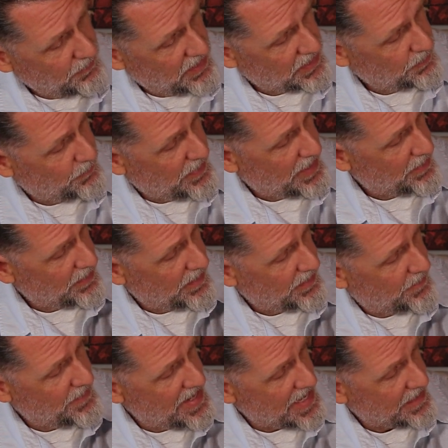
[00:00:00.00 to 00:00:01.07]
much better on
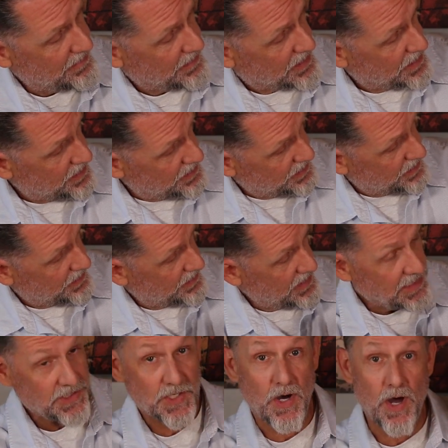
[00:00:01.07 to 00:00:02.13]
the mat because
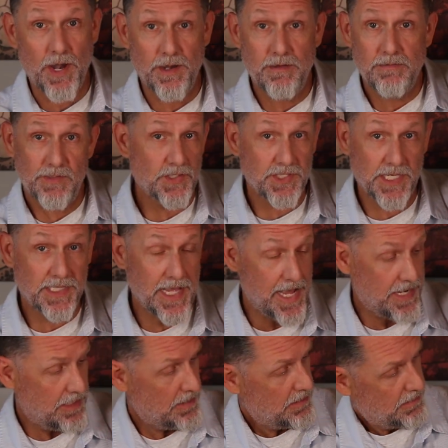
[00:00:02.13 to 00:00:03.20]
it's gone, just like that.